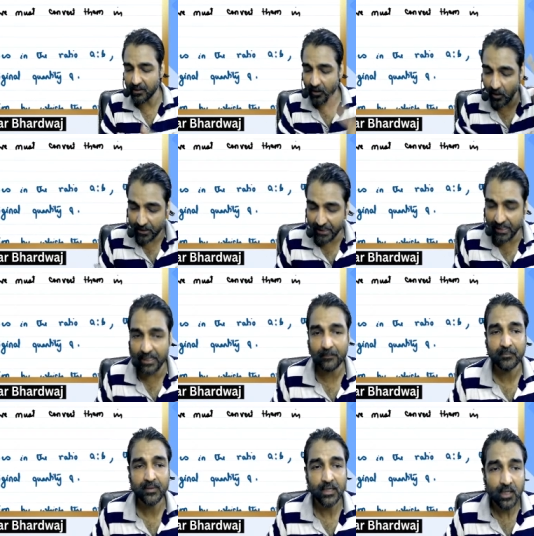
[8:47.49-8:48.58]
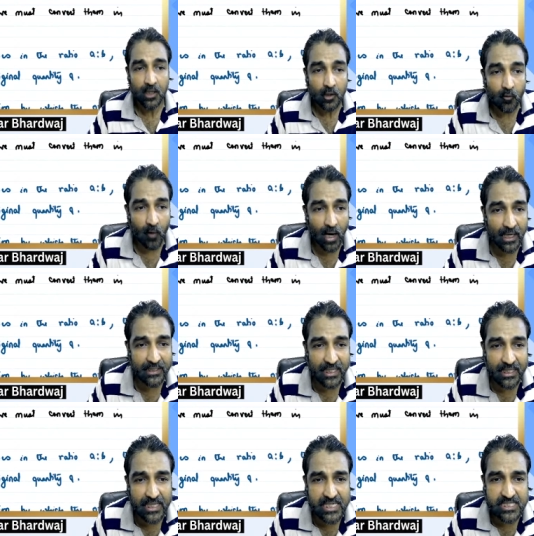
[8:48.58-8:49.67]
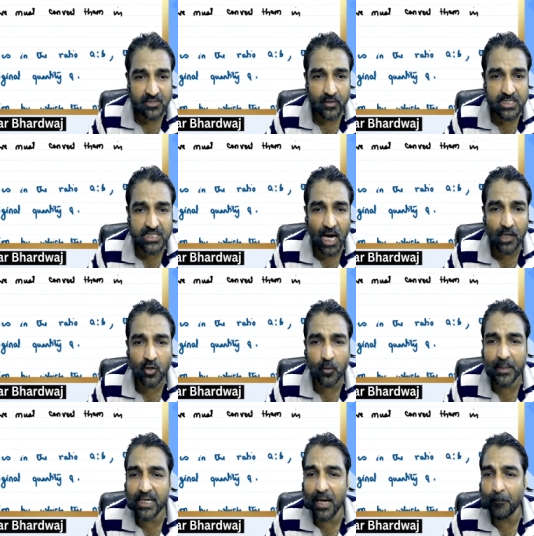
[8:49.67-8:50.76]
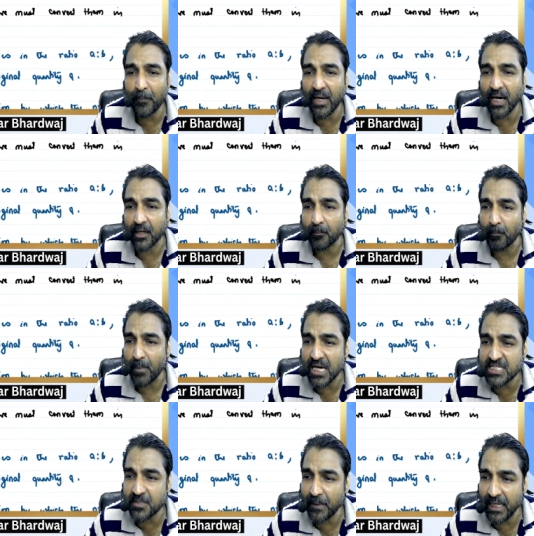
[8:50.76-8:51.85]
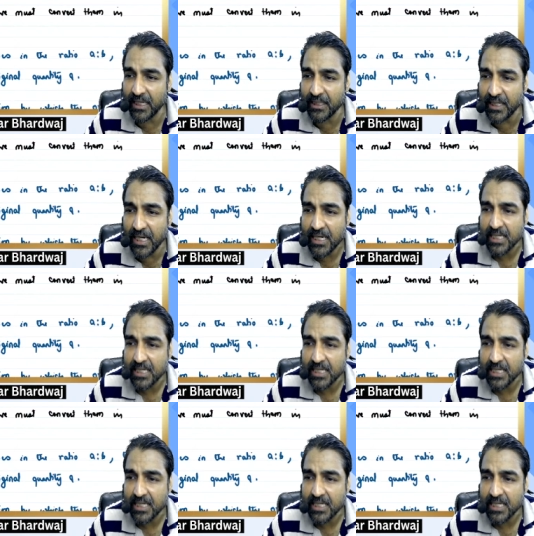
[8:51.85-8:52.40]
Okay, quantities which are to be compared must be in the